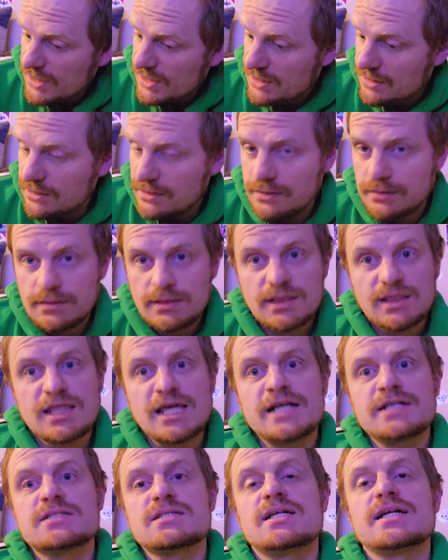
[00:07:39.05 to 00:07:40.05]
and
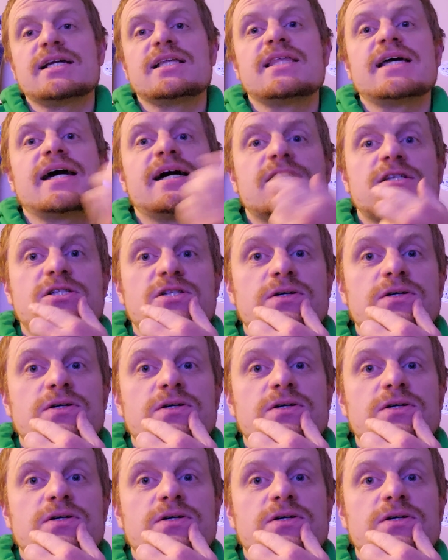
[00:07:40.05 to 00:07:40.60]
things like that.